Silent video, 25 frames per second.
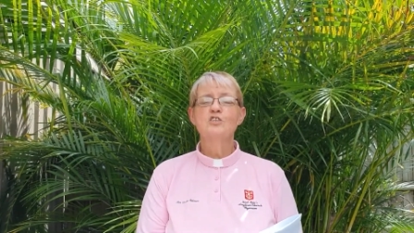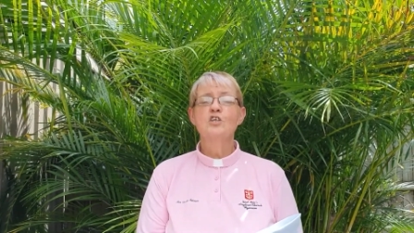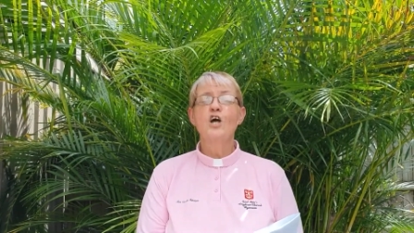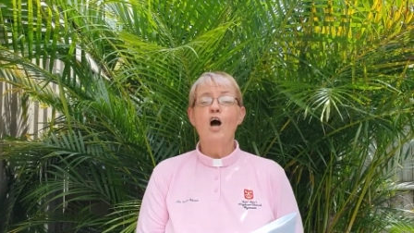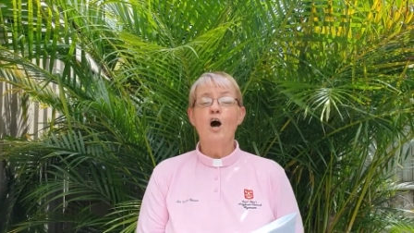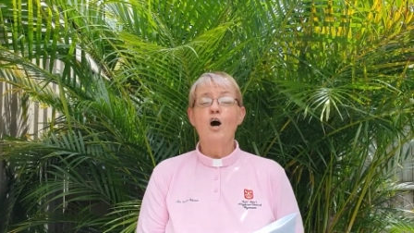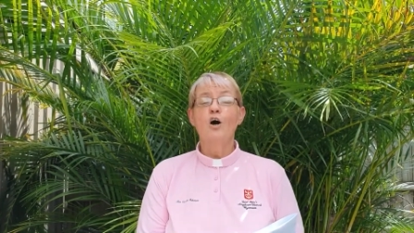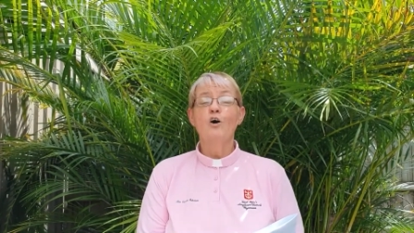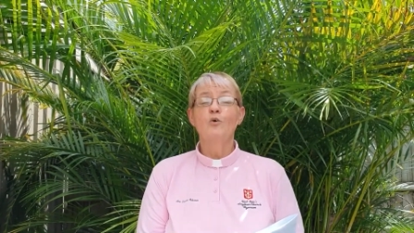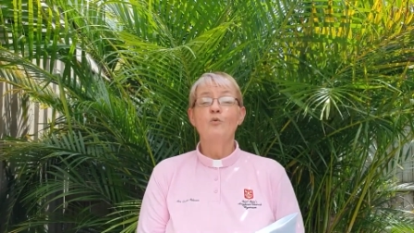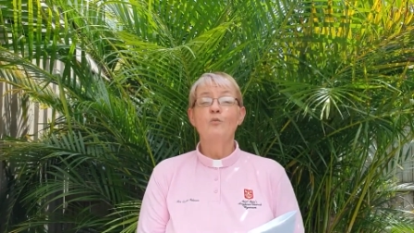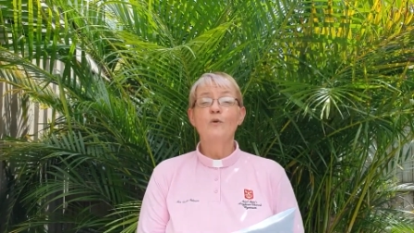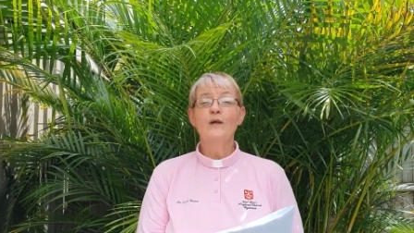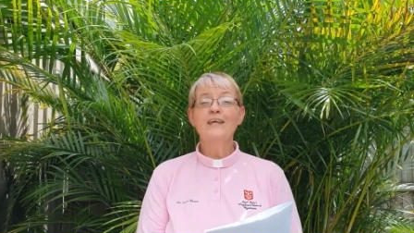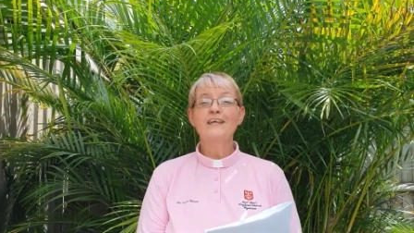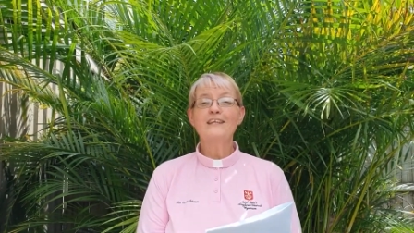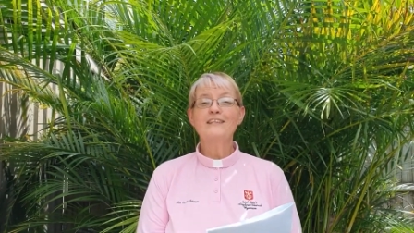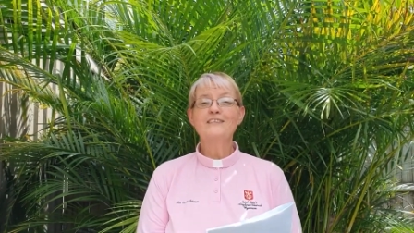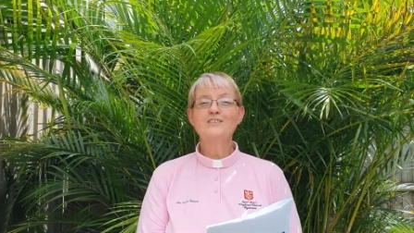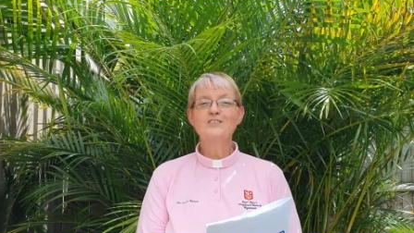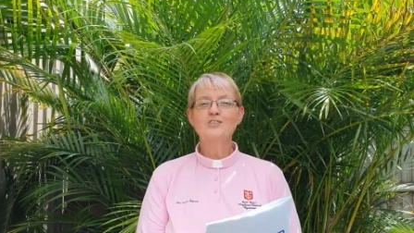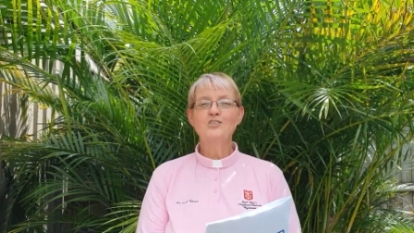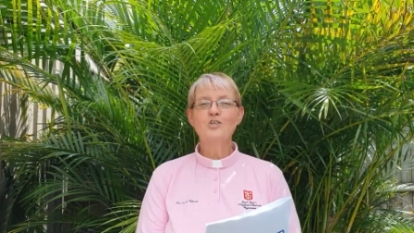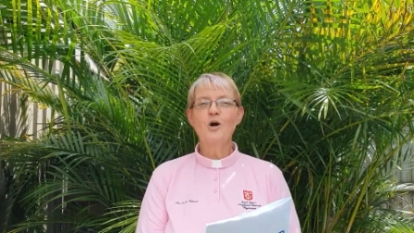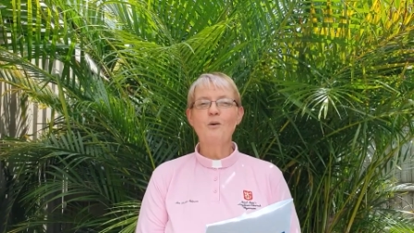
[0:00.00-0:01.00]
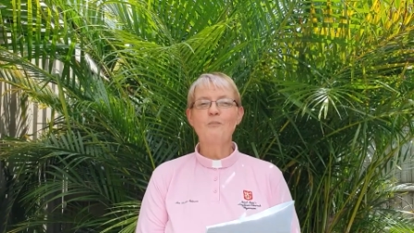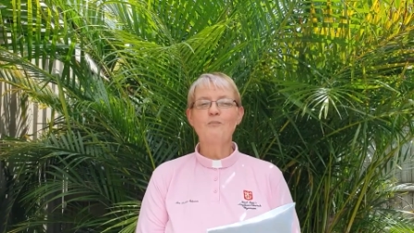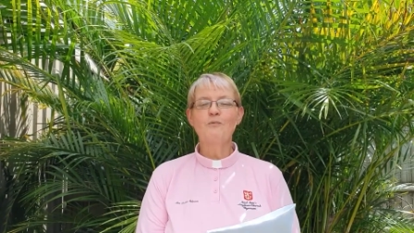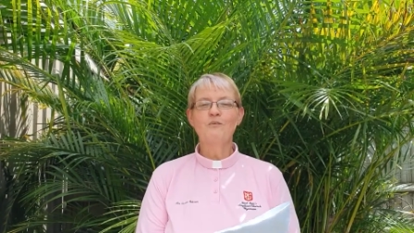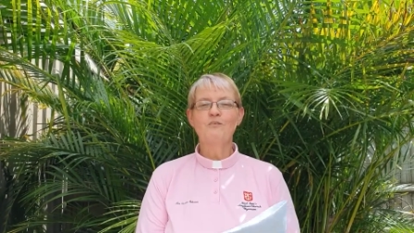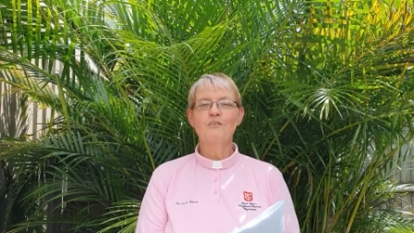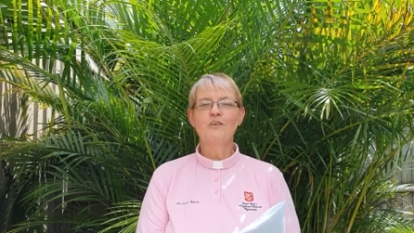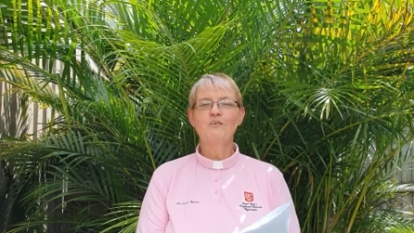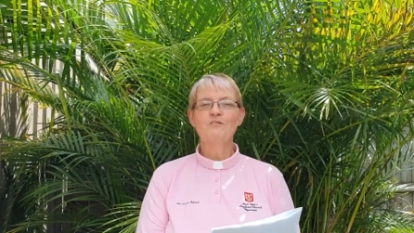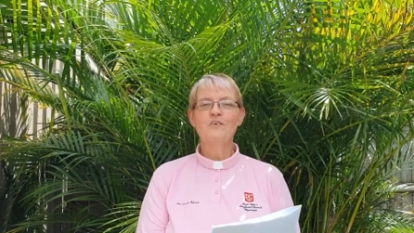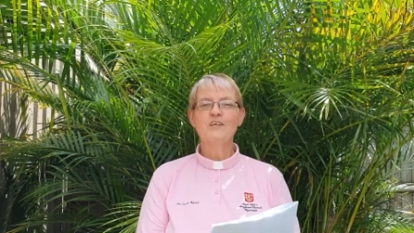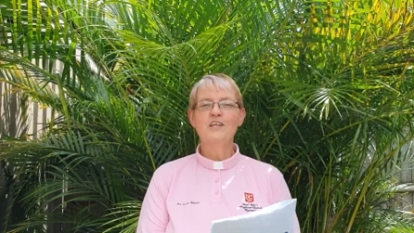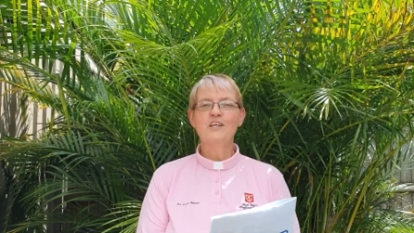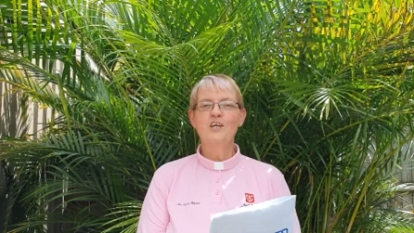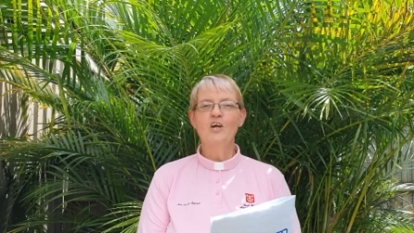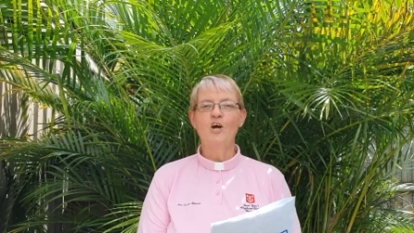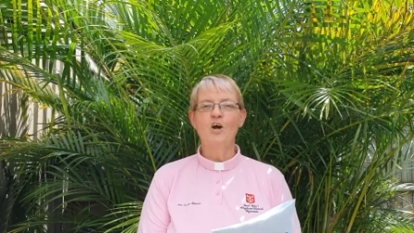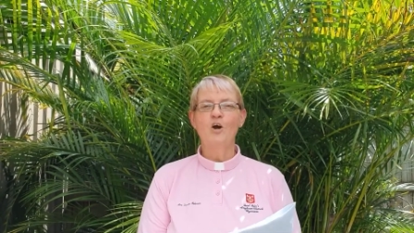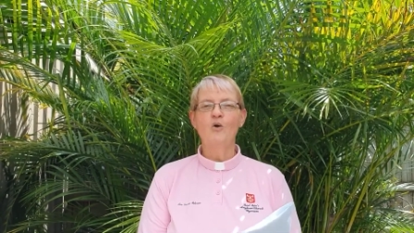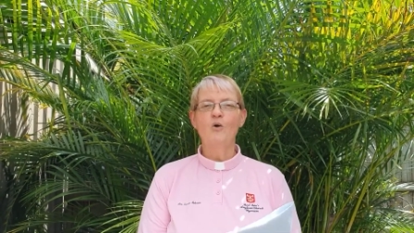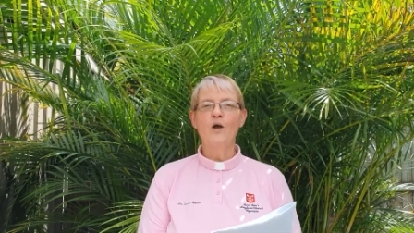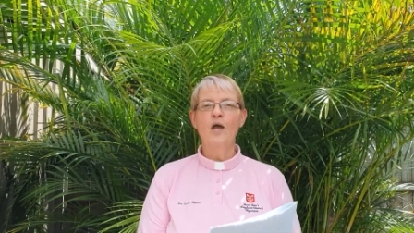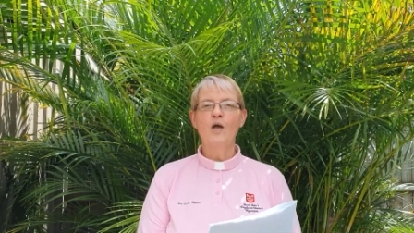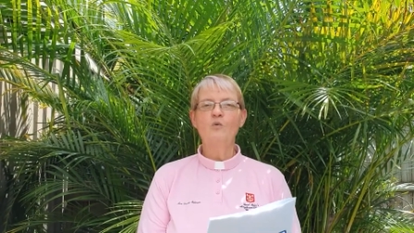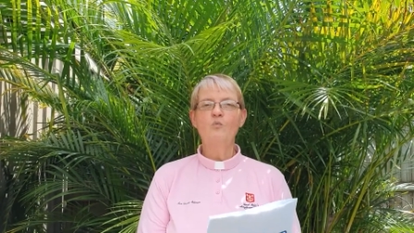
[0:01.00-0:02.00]
Oh, we can stop the video
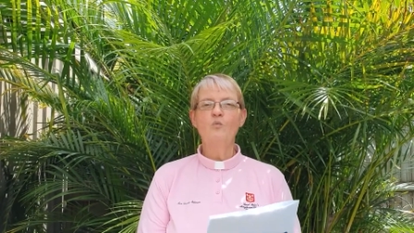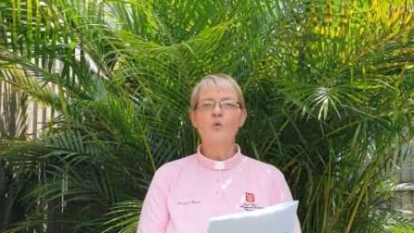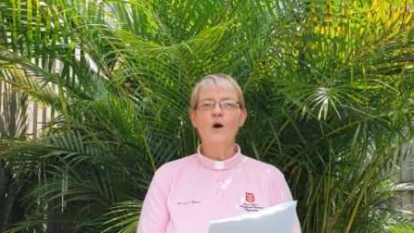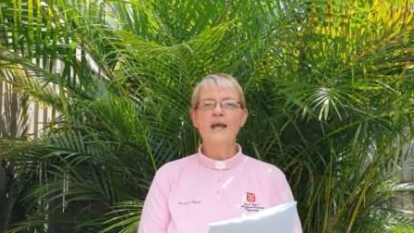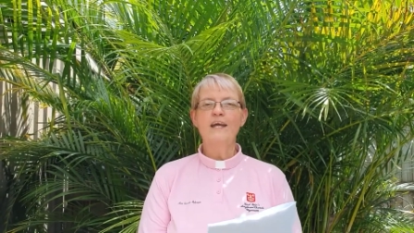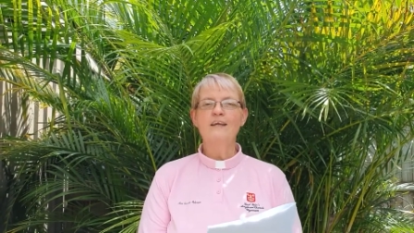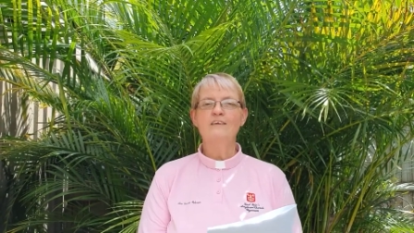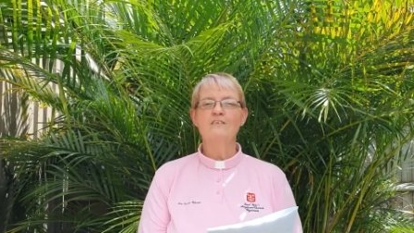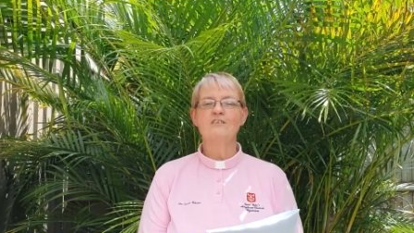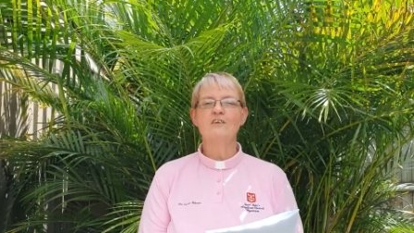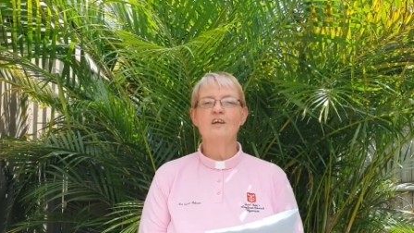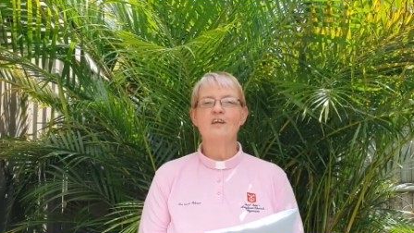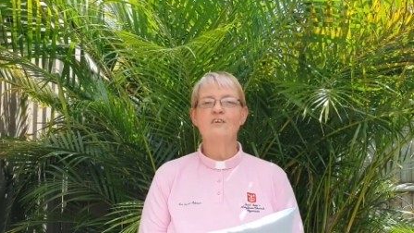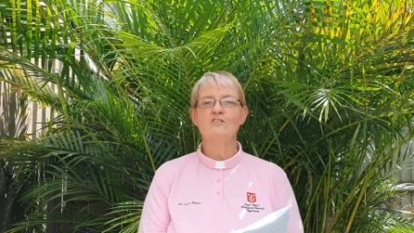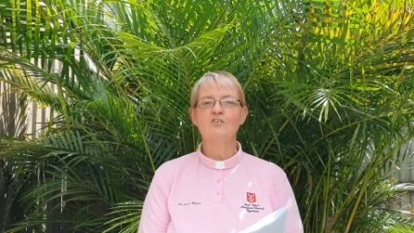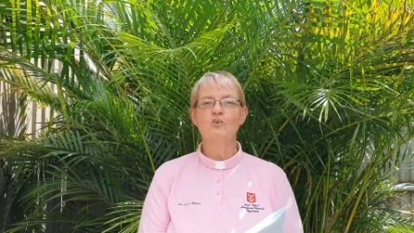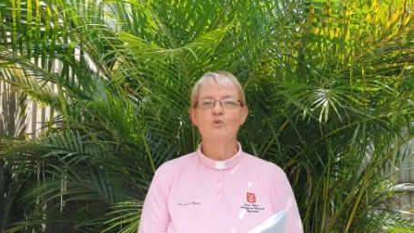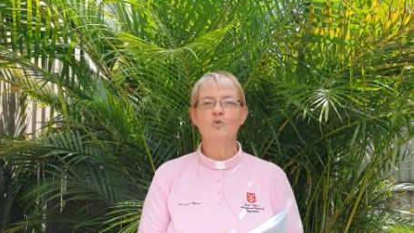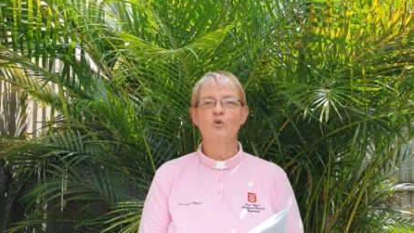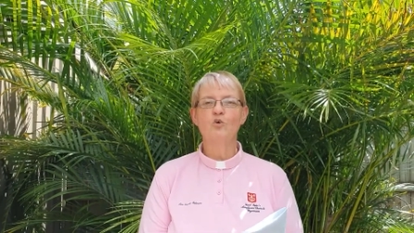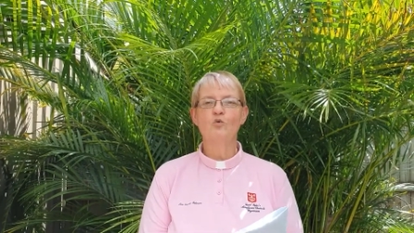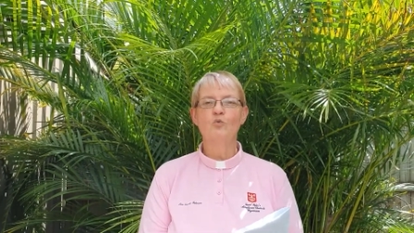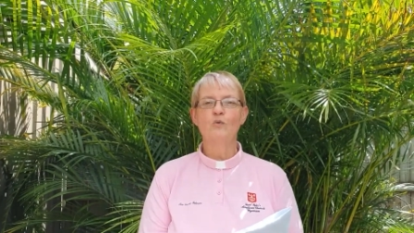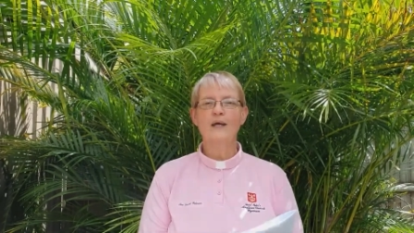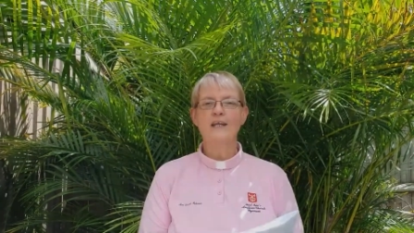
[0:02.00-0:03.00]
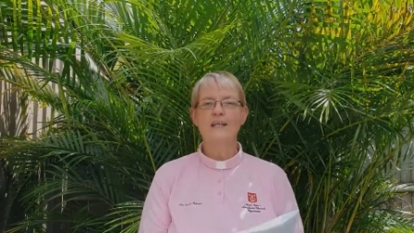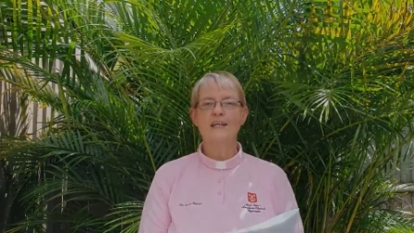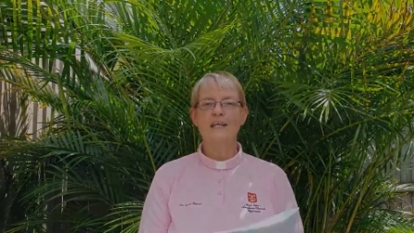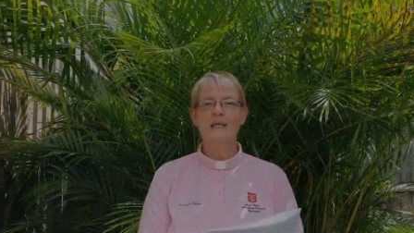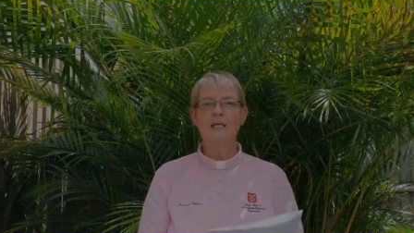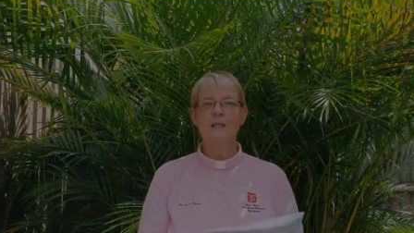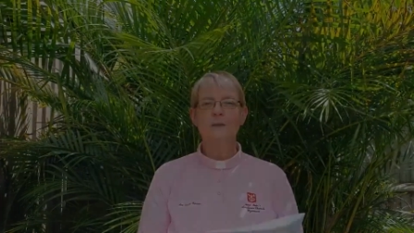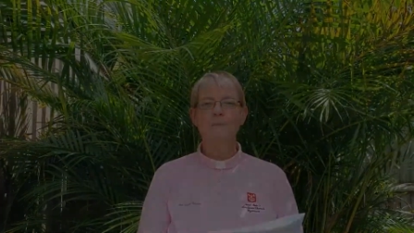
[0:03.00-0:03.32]
and wait until you're ready.